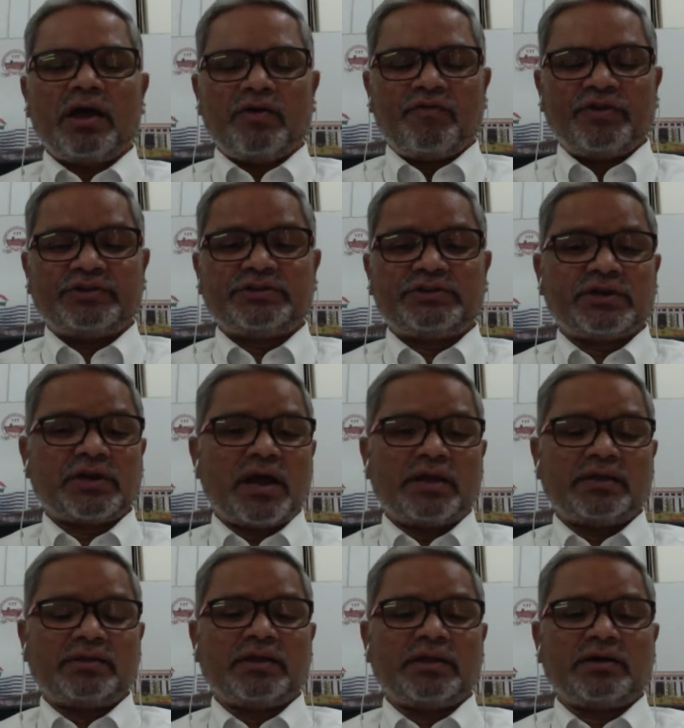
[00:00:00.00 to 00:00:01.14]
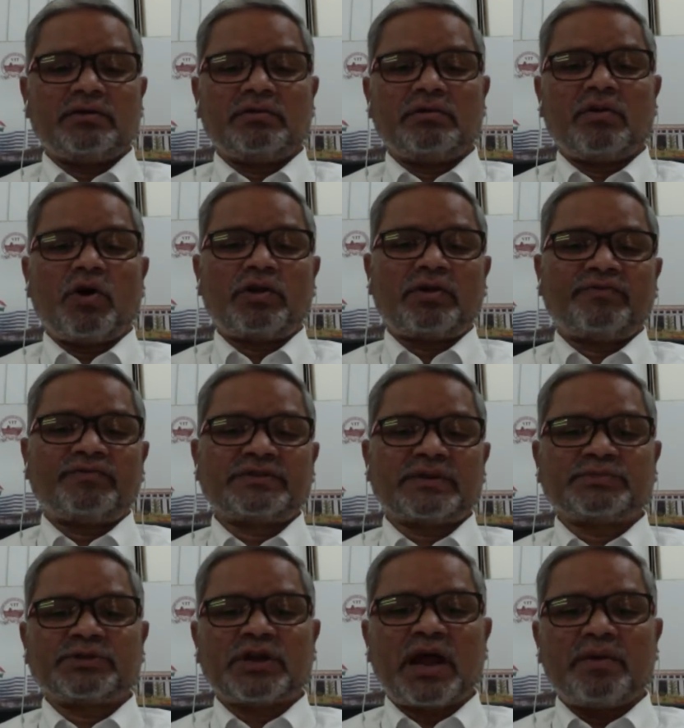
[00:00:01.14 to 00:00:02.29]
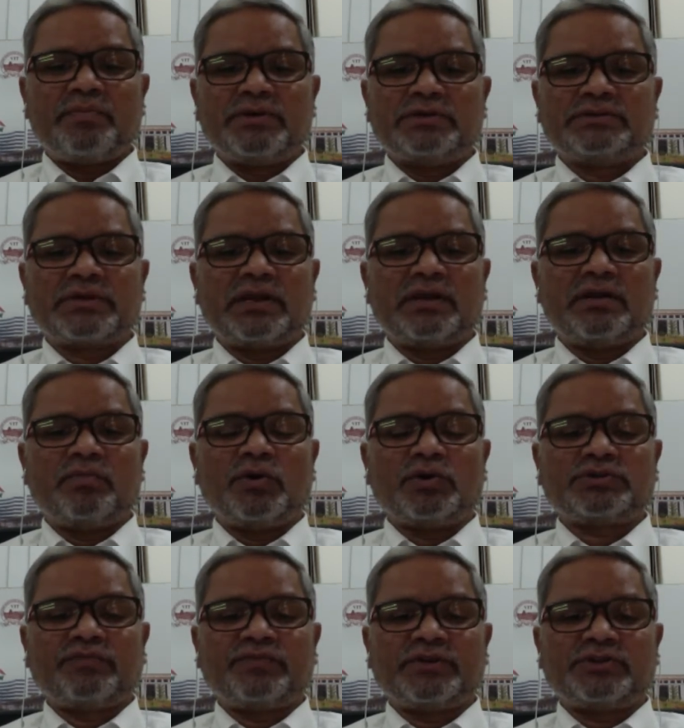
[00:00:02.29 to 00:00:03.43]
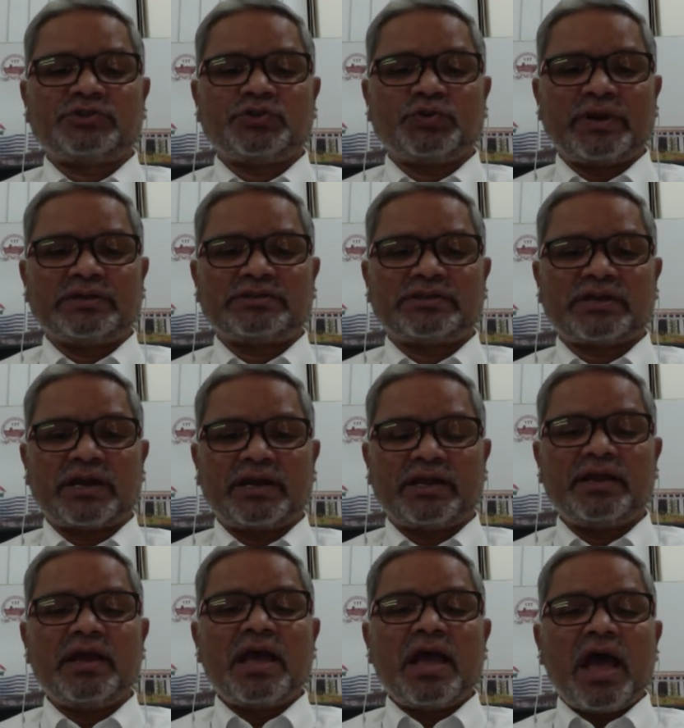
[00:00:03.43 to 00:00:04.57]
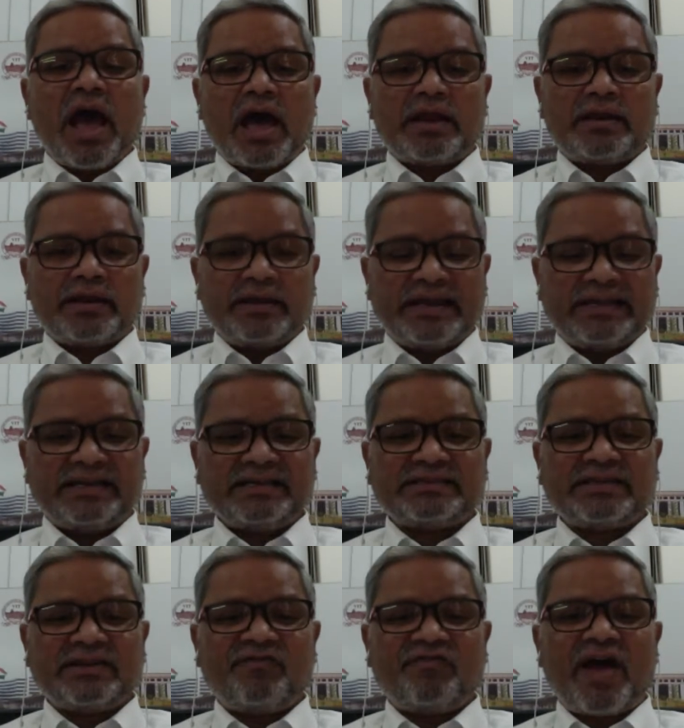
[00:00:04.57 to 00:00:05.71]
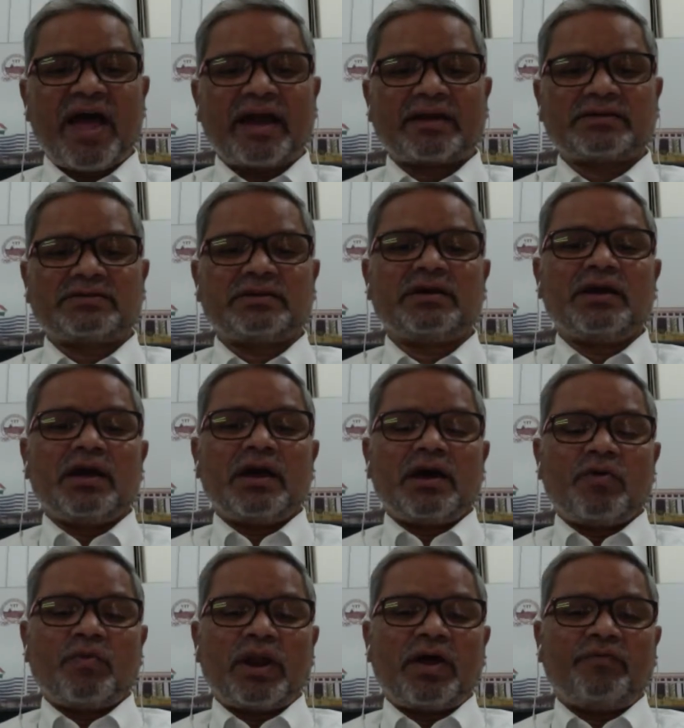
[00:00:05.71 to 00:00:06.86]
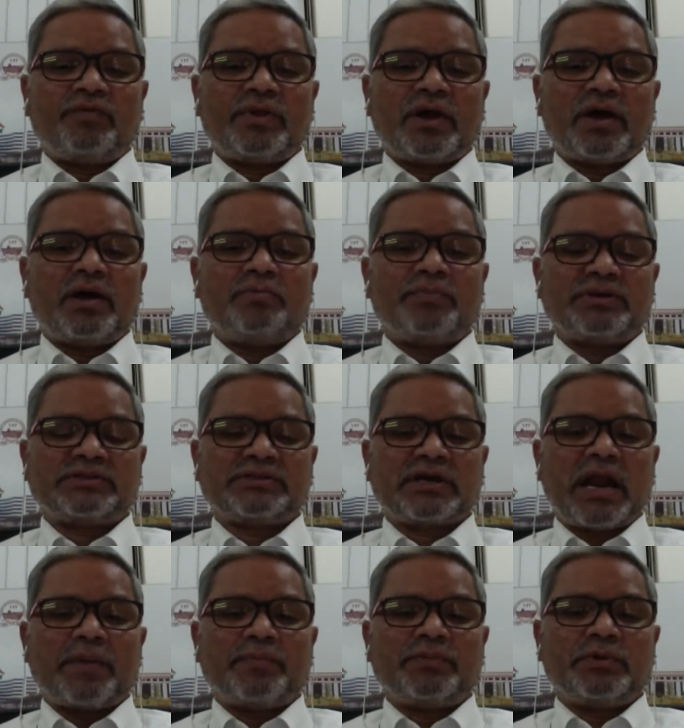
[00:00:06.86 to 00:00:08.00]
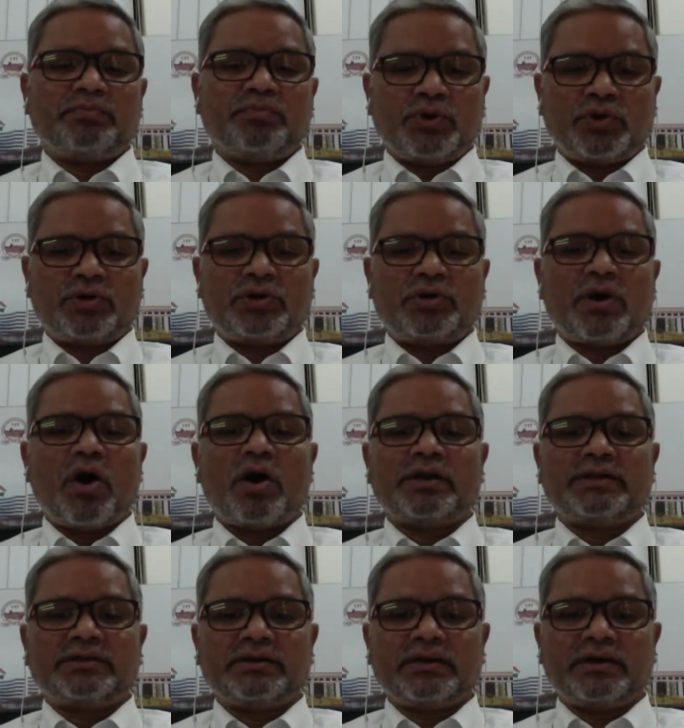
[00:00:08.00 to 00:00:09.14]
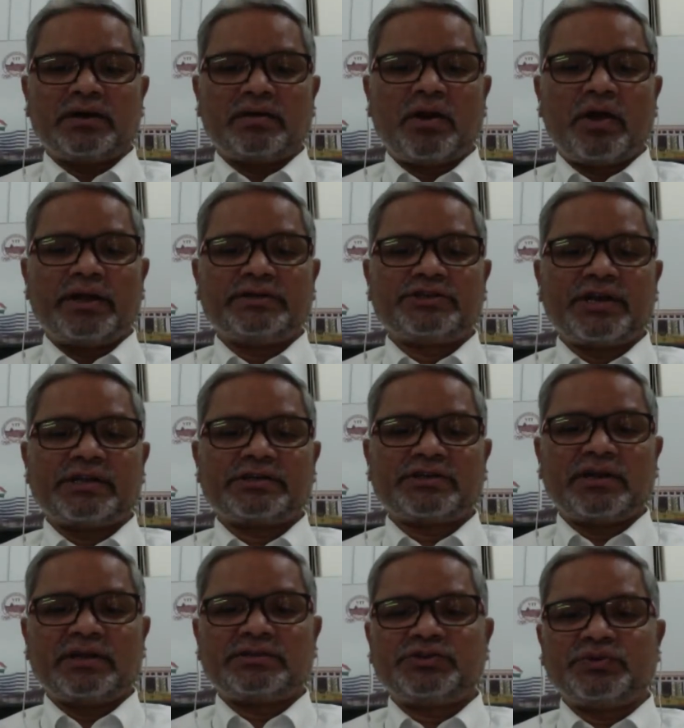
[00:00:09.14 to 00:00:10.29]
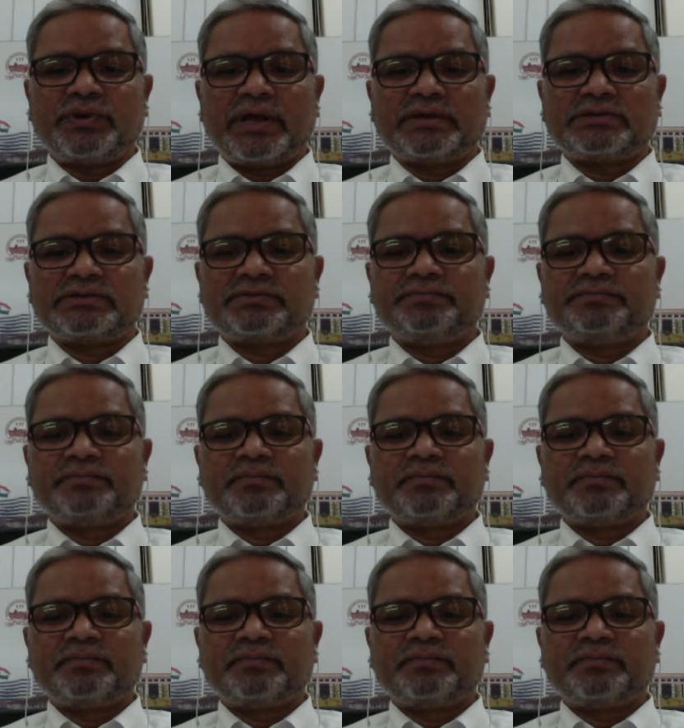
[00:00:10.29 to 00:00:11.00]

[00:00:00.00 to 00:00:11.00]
which I think a lot of subscribers and most of the students study. And it is, in fact, one of the prescribed book on international students.